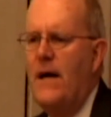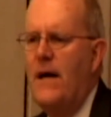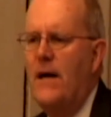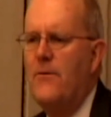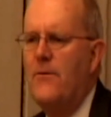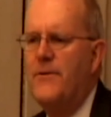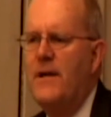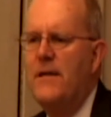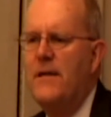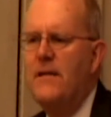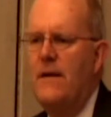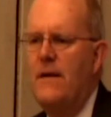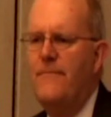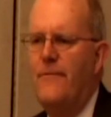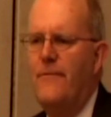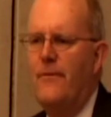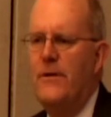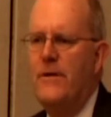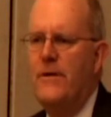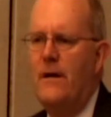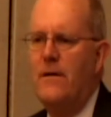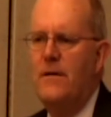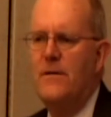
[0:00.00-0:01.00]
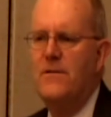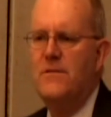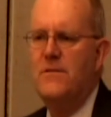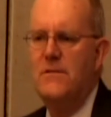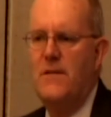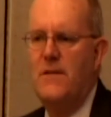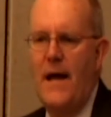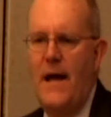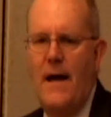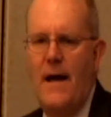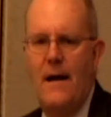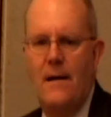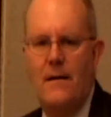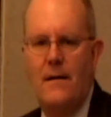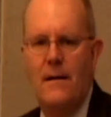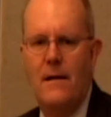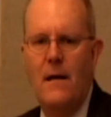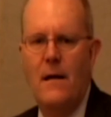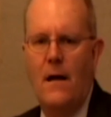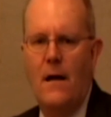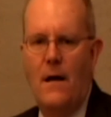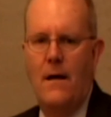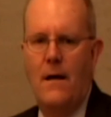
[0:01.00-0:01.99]
I don't think they fully understand,
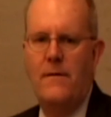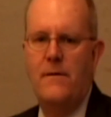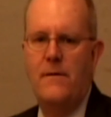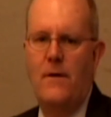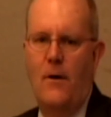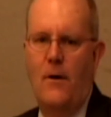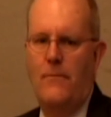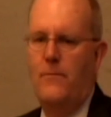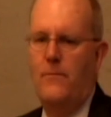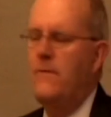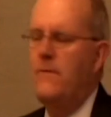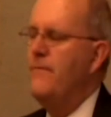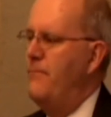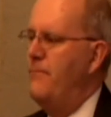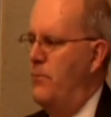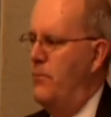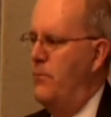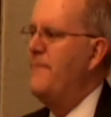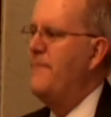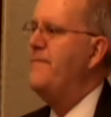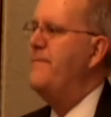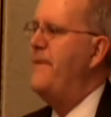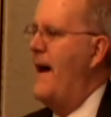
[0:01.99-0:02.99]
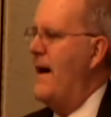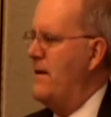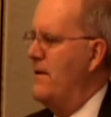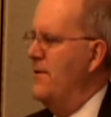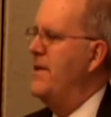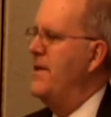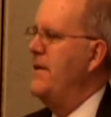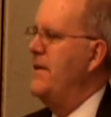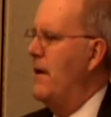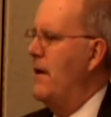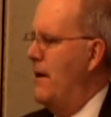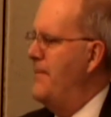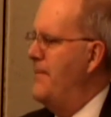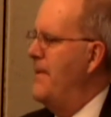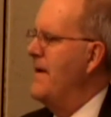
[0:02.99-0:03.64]
you know, what faculty are up